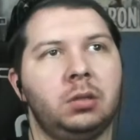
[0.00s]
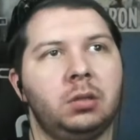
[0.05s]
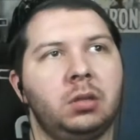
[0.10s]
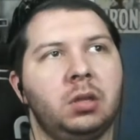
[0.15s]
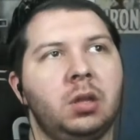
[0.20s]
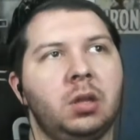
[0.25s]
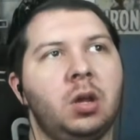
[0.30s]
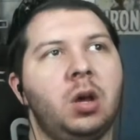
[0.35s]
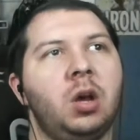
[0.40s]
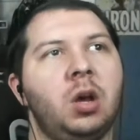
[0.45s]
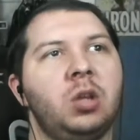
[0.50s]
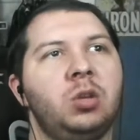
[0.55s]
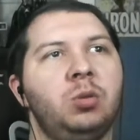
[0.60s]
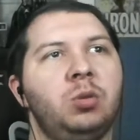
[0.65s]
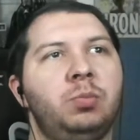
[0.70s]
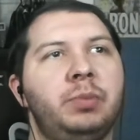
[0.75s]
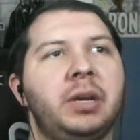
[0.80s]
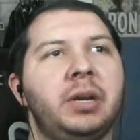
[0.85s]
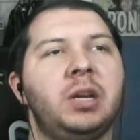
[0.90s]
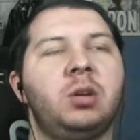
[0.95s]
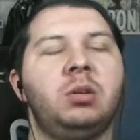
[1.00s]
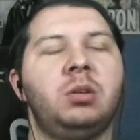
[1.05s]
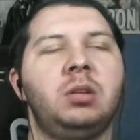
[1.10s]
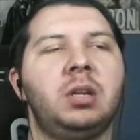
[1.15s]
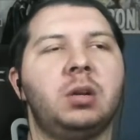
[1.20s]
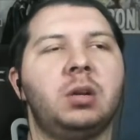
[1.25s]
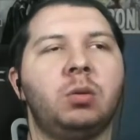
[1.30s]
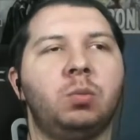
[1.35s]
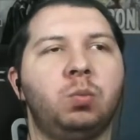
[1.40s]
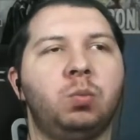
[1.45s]
Oh, you big
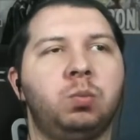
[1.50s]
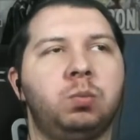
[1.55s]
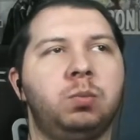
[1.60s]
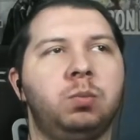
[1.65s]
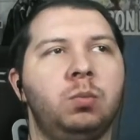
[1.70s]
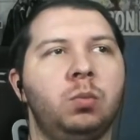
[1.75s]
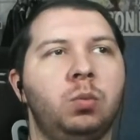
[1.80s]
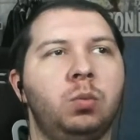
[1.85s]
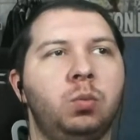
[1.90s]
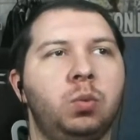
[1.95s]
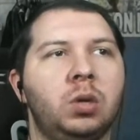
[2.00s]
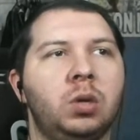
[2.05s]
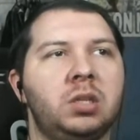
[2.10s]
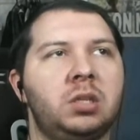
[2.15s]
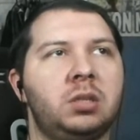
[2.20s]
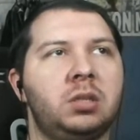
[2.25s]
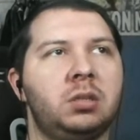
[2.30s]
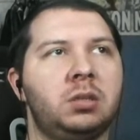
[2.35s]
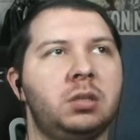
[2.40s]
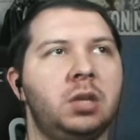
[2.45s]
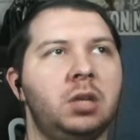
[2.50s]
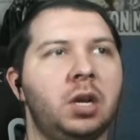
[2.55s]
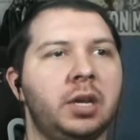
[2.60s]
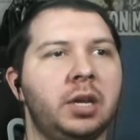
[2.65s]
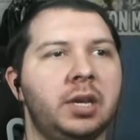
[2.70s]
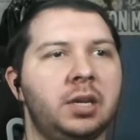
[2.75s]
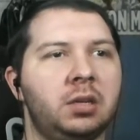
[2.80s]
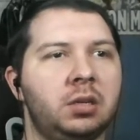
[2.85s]
little wuss nugget.